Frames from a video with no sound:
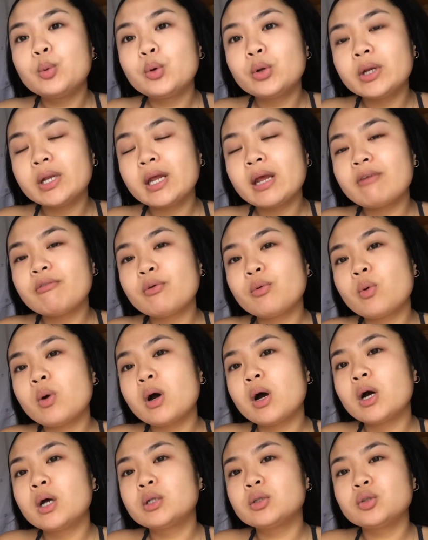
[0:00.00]
morning,
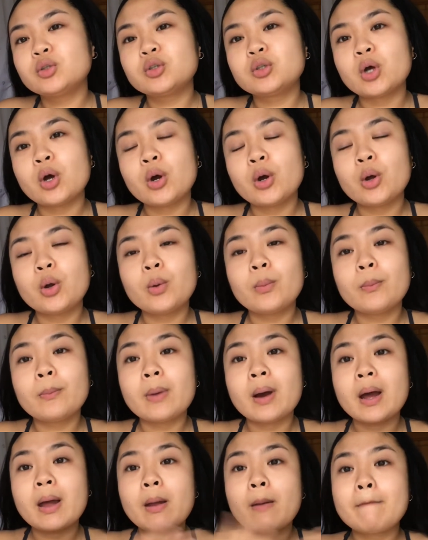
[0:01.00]
everyone. So
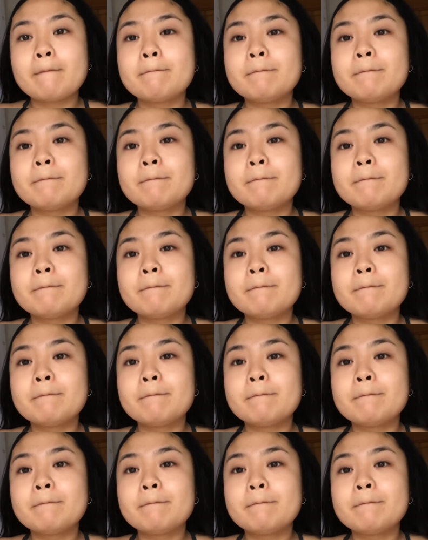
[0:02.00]
my